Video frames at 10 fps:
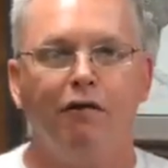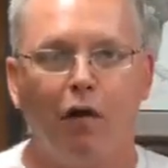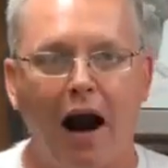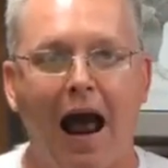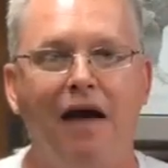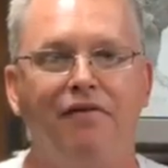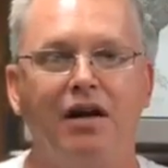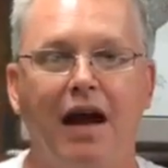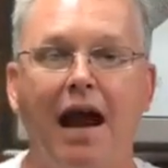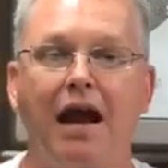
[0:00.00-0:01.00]
for
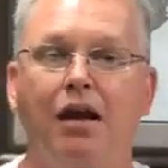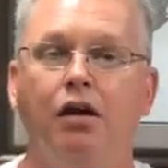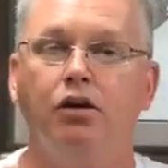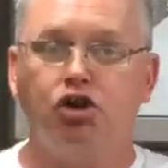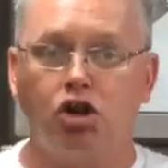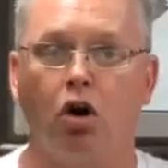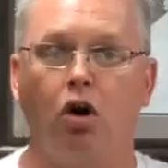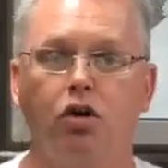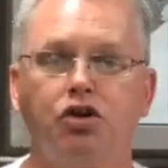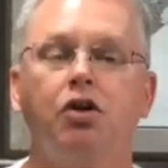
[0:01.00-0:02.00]
having a
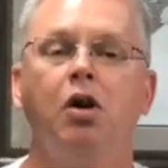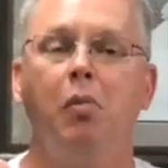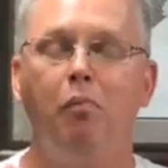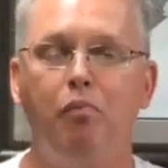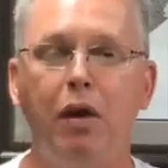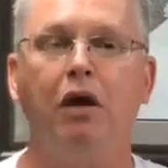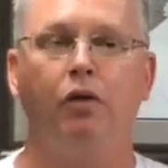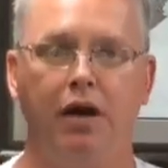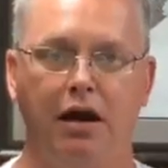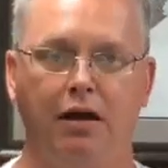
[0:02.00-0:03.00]
church
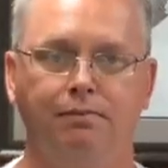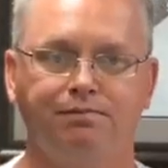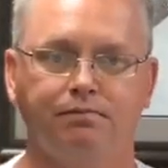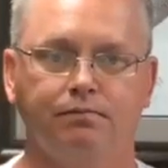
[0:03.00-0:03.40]
building?